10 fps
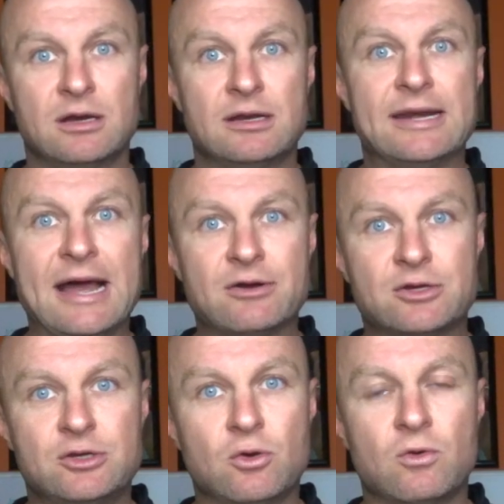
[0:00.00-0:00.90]

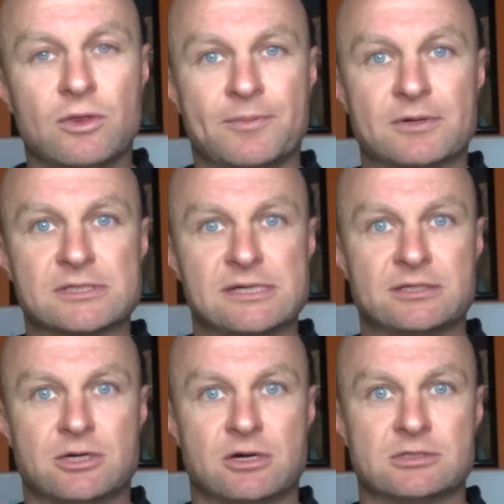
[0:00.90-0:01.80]
Now you're the person in
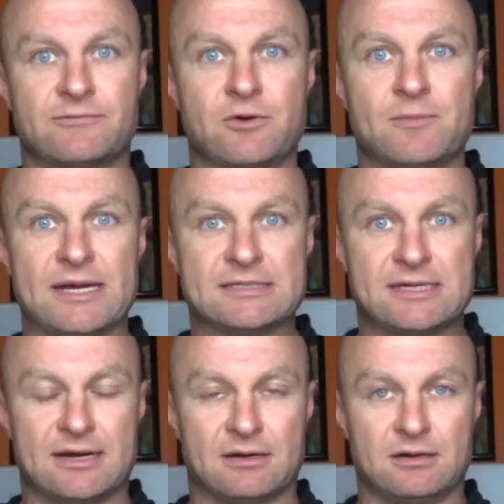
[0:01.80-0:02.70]
charge of who makes
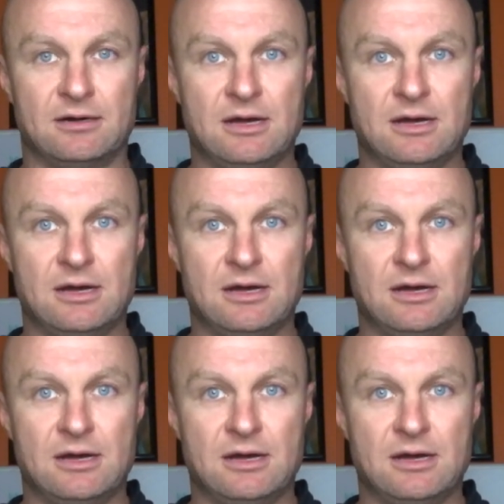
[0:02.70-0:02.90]
dinner.